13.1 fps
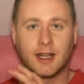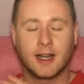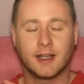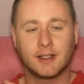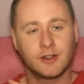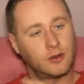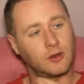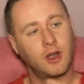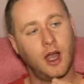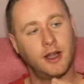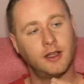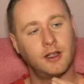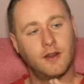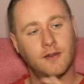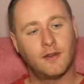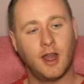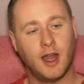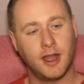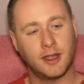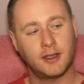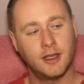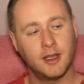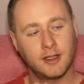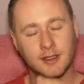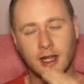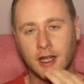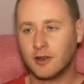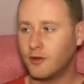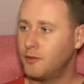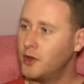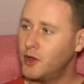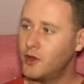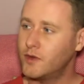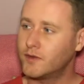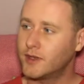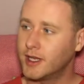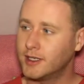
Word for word: and it's all kind of like slightly removed,